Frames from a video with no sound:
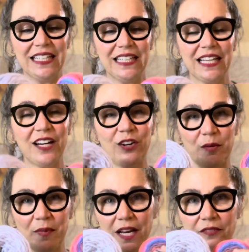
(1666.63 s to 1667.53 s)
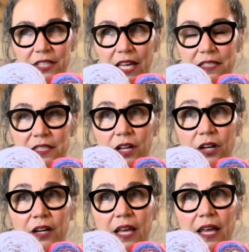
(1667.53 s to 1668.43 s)
I don't know, I might have to cast it on.
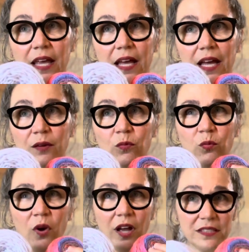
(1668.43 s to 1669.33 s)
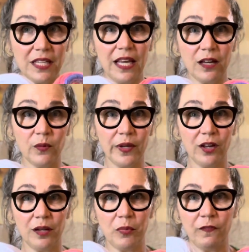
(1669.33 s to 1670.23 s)
I want to get going on
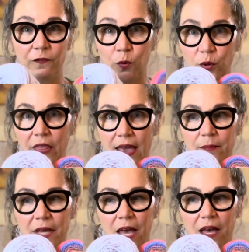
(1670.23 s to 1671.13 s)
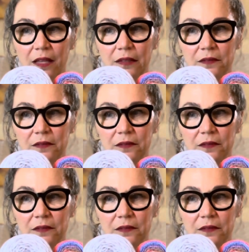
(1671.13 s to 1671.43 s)
it before the MCAL.